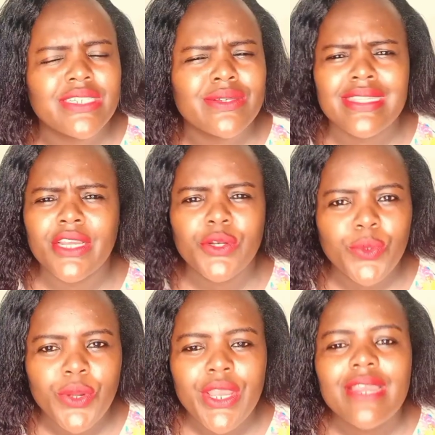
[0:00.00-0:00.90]
I was like,
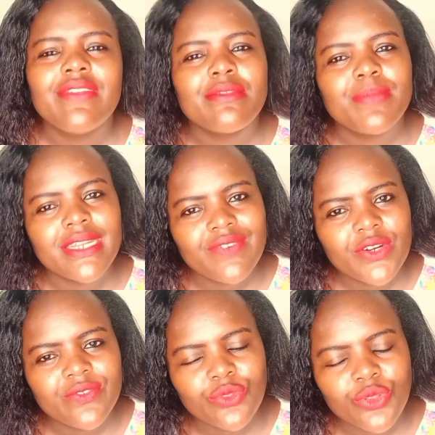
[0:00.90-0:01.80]
no, if he has been given
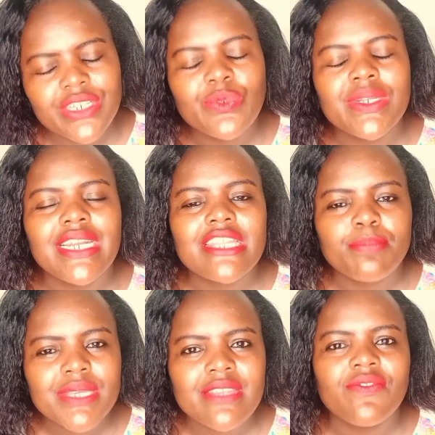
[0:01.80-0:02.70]
authority, we need a
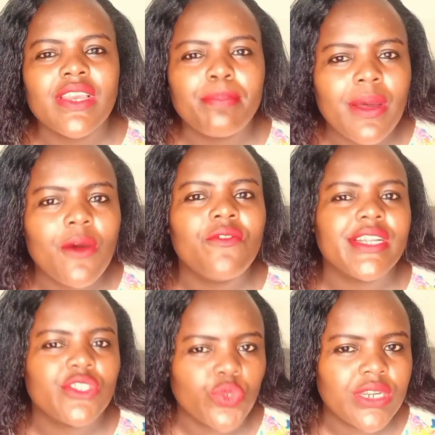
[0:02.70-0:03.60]
specific power of
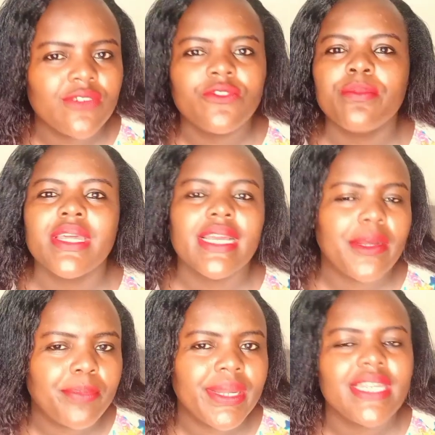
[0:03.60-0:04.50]
attorney from the
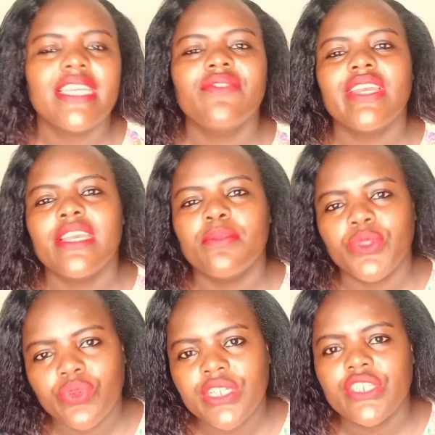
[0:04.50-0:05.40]
company giving him
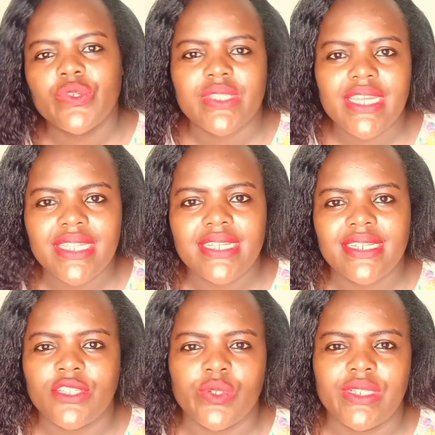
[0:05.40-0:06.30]
authority to sign that
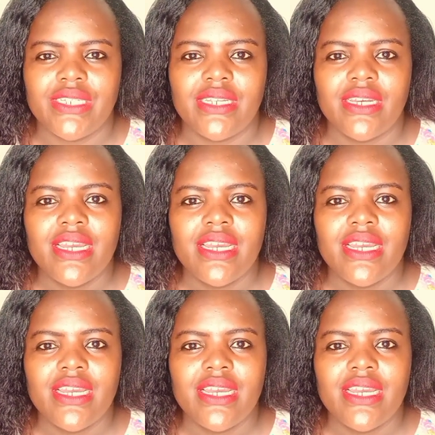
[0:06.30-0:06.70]
title deed.